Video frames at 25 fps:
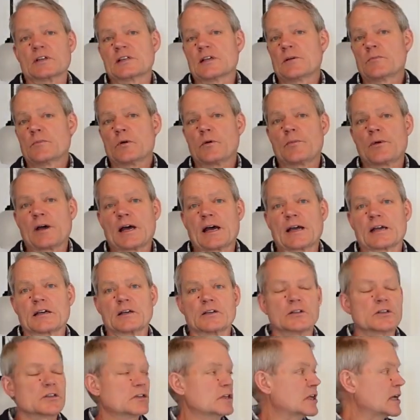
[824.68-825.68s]
a tempo
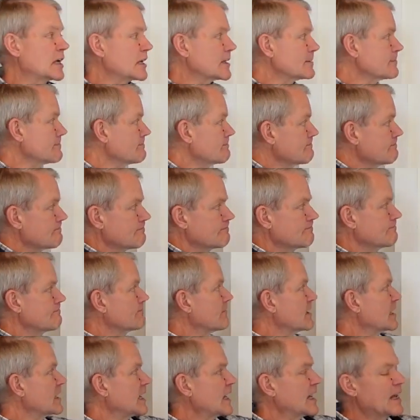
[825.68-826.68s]
package,
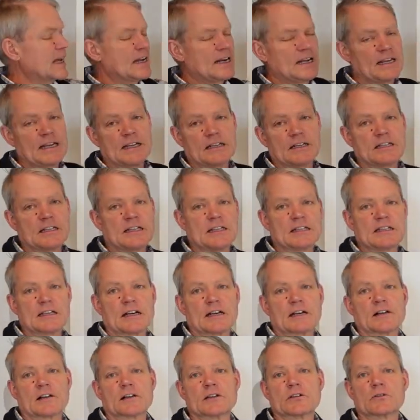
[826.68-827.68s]
then any
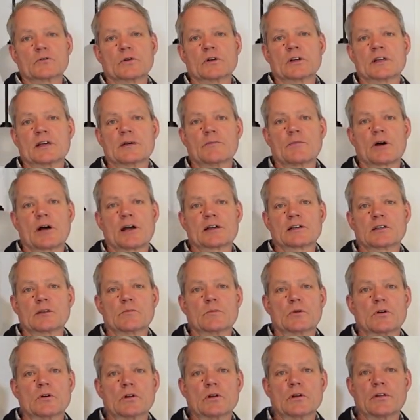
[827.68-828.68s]
detail is really
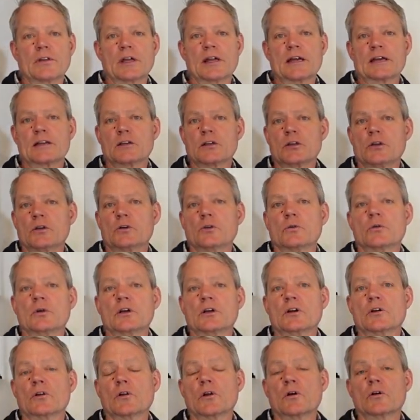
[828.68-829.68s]
possible that you
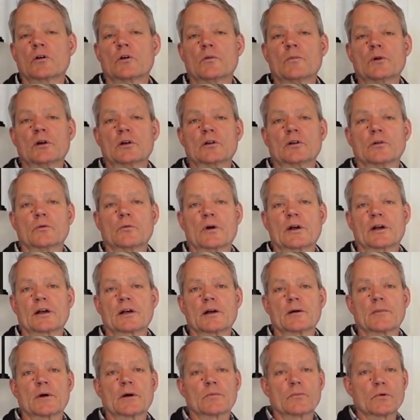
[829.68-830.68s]
and your local builder want
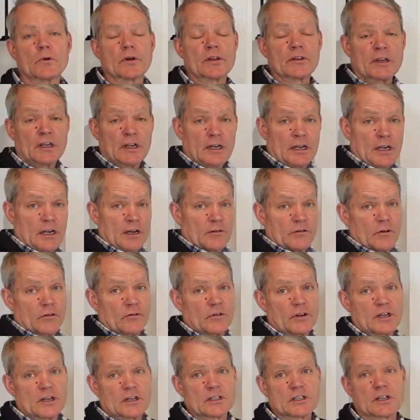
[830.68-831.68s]
to come up with for
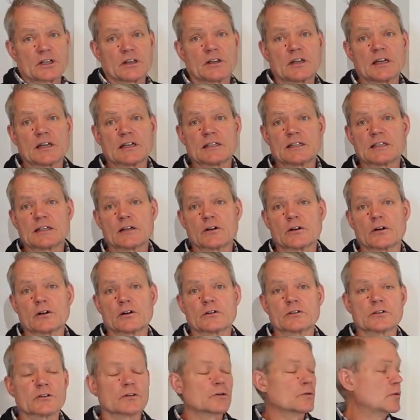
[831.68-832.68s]
finishing the
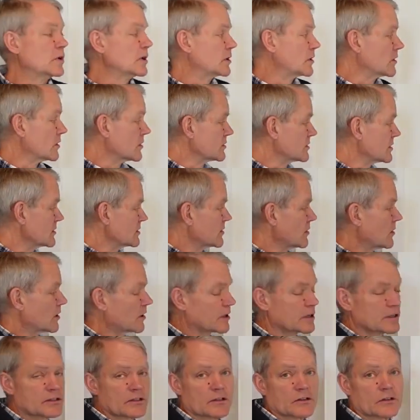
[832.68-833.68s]
interiors of the windows as
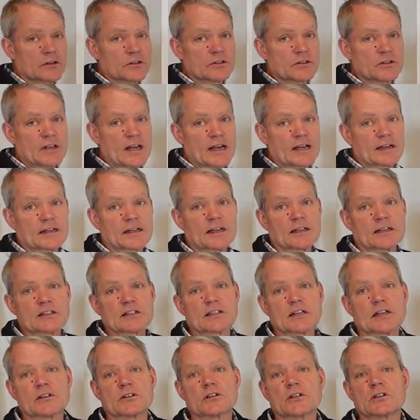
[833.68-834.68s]
long as there's that
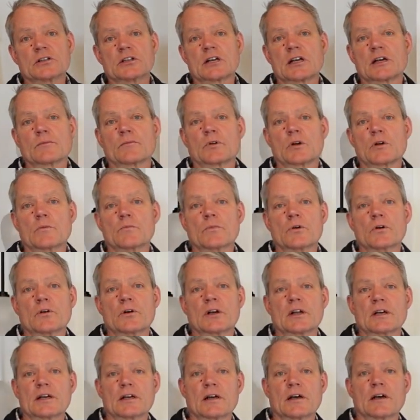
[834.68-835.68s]
extension jamb
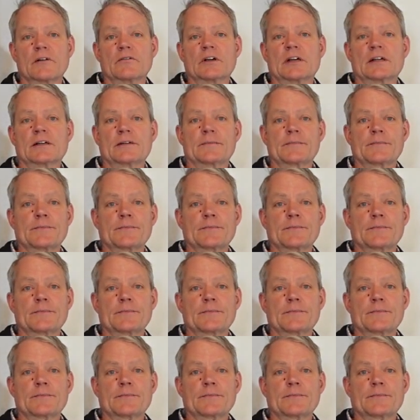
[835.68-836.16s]
component of it.